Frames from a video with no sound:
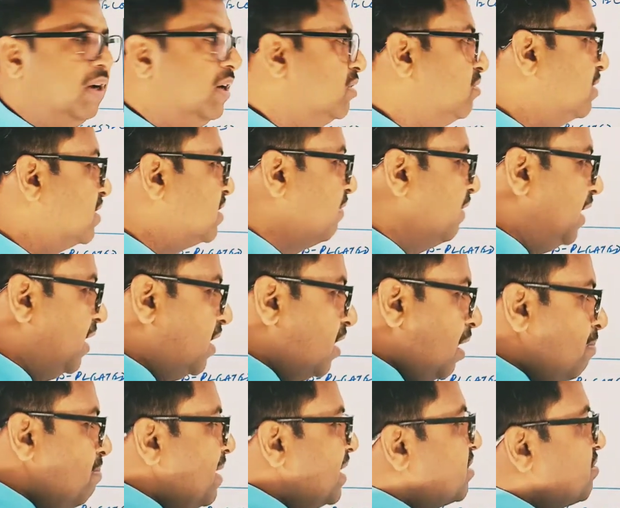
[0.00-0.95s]
So it's a very
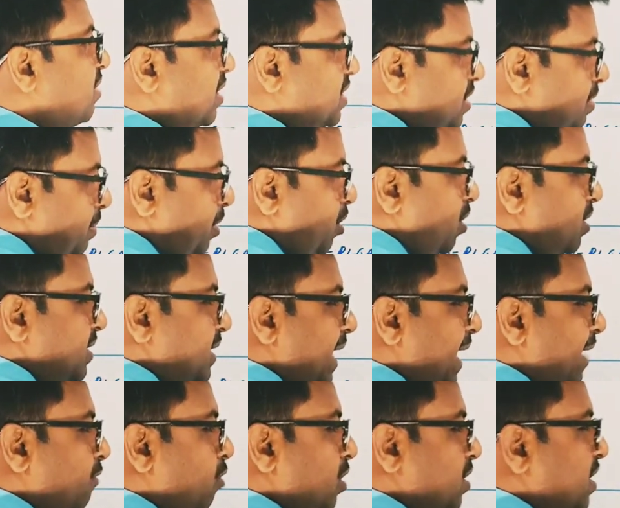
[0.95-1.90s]
complex structure because they
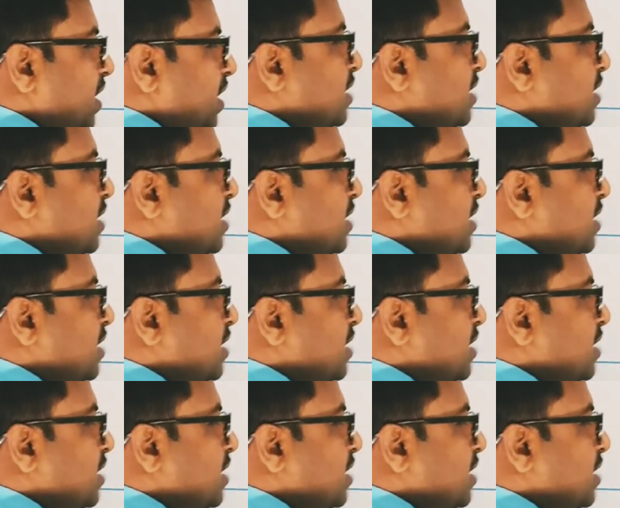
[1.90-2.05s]
have got this